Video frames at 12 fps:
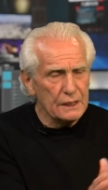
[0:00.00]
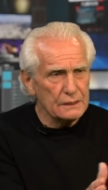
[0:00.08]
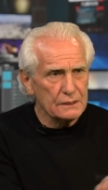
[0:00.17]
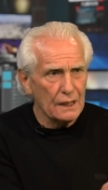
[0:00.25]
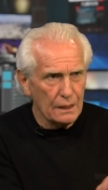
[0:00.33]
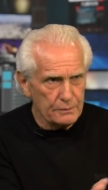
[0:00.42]

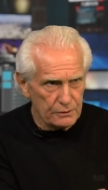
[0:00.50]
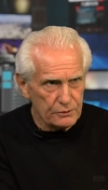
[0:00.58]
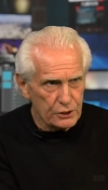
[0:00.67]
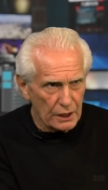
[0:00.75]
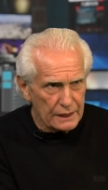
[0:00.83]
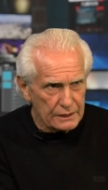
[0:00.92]
times have
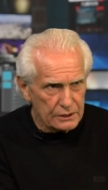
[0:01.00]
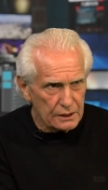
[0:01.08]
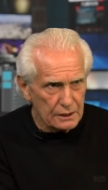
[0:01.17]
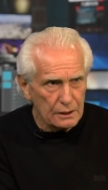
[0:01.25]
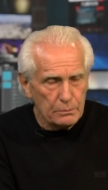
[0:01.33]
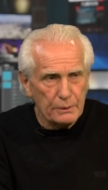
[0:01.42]
changed a
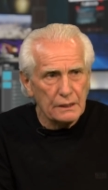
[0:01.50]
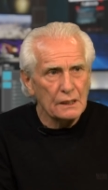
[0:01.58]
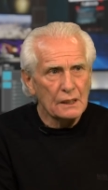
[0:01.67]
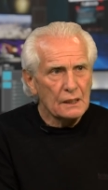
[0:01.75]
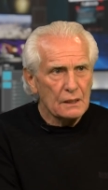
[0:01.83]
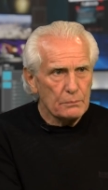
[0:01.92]
little bit,
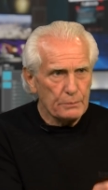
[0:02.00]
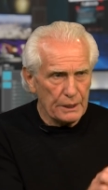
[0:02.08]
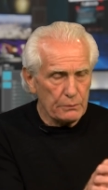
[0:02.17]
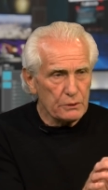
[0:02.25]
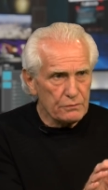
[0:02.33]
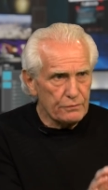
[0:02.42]
but
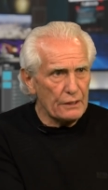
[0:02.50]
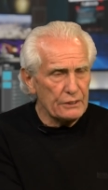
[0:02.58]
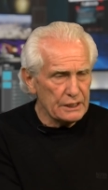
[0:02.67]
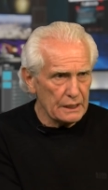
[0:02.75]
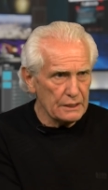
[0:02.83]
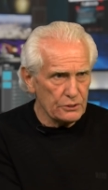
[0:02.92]
it was very
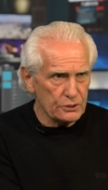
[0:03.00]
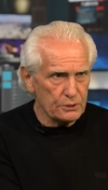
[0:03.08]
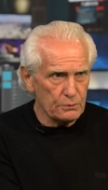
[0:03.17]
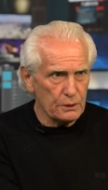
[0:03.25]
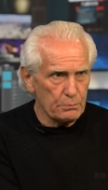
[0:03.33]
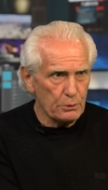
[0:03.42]
dangerous to
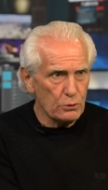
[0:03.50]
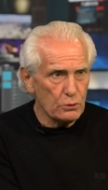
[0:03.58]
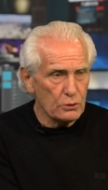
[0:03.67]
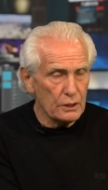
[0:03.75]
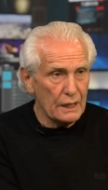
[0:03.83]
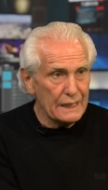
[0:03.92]
eat
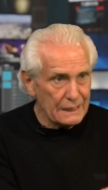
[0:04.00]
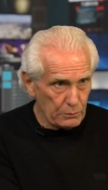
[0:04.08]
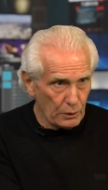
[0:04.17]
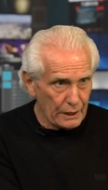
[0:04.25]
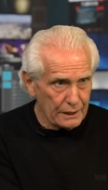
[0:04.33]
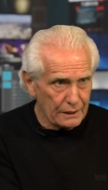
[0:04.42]
pork
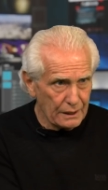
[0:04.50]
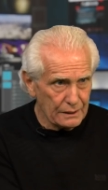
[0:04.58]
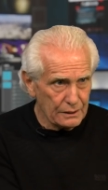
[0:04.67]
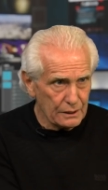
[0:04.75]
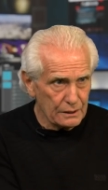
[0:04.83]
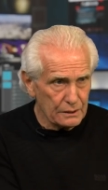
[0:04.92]
anyway in
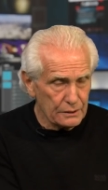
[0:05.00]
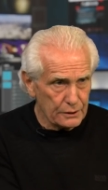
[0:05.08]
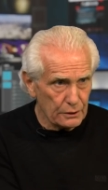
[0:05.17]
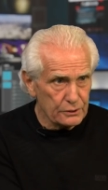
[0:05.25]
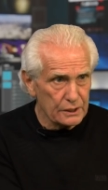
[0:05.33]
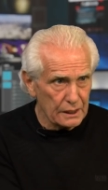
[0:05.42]
the,
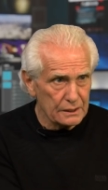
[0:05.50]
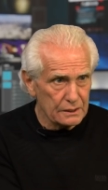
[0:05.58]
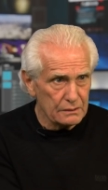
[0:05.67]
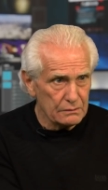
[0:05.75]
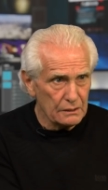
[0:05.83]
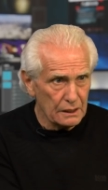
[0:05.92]
those
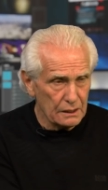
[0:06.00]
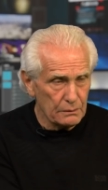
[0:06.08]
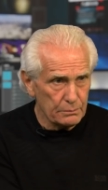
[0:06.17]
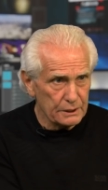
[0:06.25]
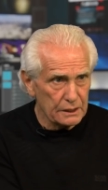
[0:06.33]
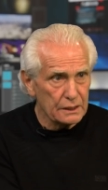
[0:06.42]
days, um,
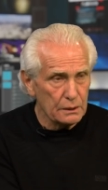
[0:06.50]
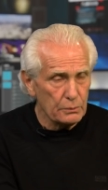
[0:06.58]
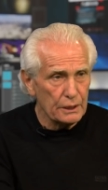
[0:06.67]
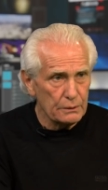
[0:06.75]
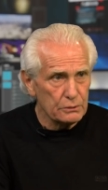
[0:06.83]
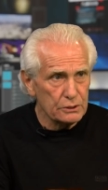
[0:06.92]
particularly
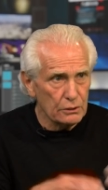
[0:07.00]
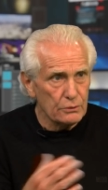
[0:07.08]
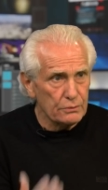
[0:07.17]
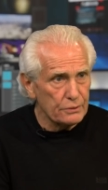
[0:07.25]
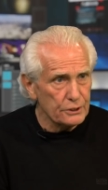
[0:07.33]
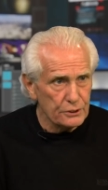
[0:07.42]
where there was no
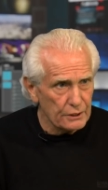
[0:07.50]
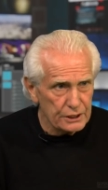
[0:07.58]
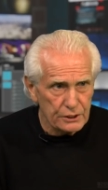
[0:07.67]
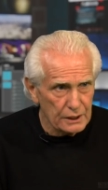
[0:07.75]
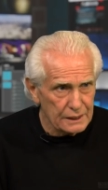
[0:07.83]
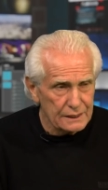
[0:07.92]

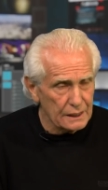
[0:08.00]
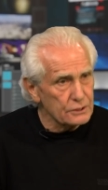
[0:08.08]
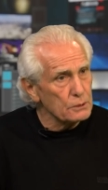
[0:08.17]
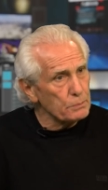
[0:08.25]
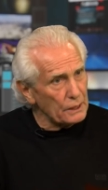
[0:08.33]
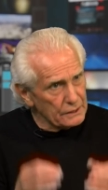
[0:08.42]
refrigeration,
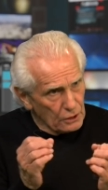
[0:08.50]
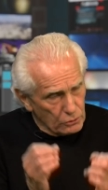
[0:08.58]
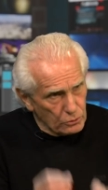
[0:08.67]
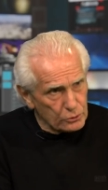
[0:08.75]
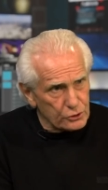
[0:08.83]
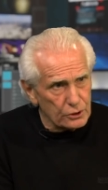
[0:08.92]
etc. But
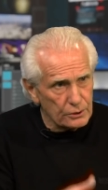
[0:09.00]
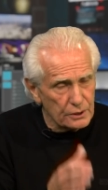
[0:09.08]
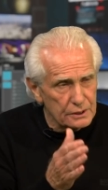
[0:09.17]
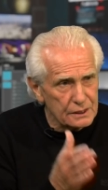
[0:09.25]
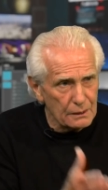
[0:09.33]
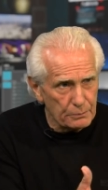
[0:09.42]
also,
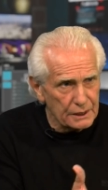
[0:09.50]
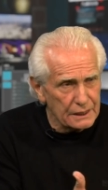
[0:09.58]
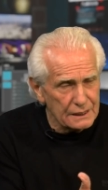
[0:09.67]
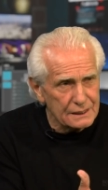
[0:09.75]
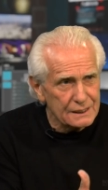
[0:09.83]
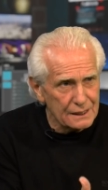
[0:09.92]
there's something
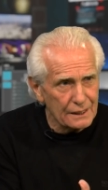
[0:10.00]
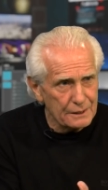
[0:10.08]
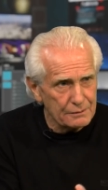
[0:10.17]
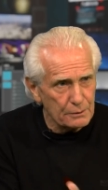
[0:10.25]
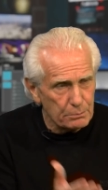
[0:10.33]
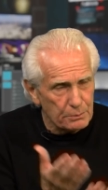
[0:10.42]
inside
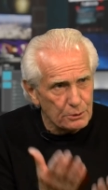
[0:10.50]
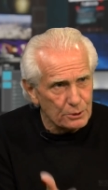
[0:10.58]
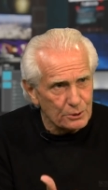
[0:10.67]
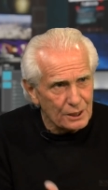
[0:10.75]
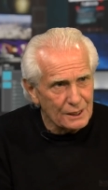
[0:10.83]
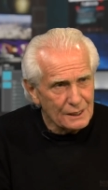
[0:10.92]
of a
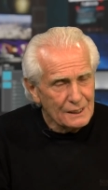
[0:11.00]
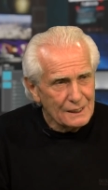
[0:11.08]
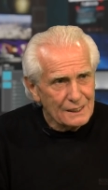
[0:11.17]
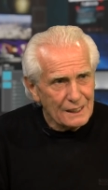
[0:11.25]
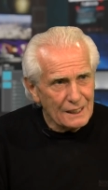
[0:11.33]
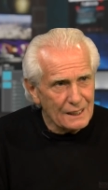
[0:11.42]
pork
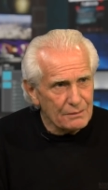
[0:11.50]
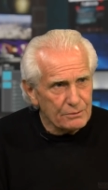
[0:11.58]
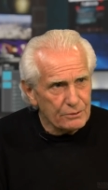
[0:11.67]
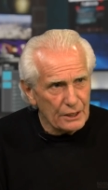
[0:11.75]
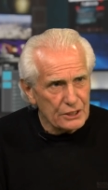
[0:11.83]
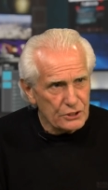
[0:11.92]
uh,
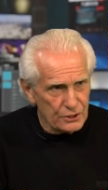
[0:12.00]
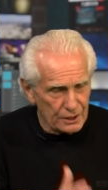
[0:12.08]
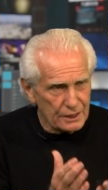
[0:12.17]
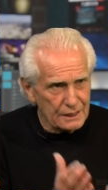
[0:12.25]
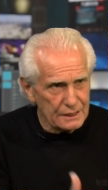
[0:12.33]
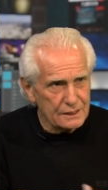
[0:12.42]
flesh that
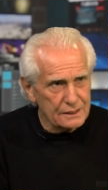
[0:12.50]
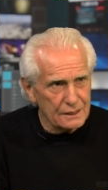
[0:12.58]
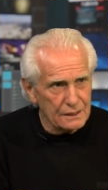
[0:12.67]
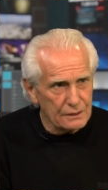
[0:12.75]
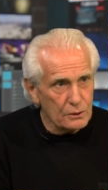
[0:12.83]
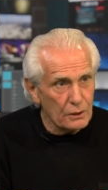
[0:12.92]
is
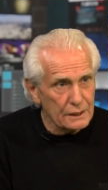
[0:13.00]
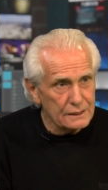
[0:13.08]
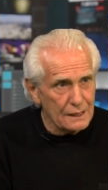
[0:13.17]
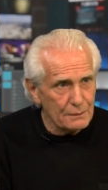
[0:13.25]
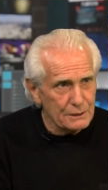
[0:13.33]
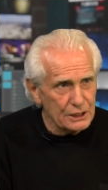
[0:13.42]
uh, quite
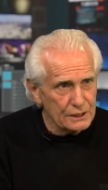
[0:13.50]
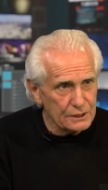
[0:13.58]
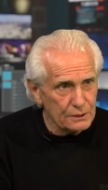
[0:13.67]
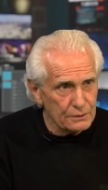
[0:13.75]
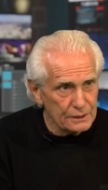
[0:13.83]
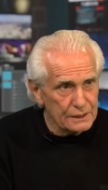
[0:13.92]
damaging
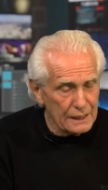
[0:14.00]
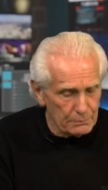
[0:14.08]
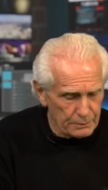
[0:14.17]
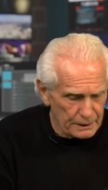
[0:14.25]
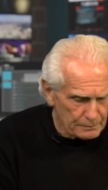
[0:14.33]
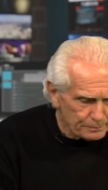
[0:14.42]
to us, can be.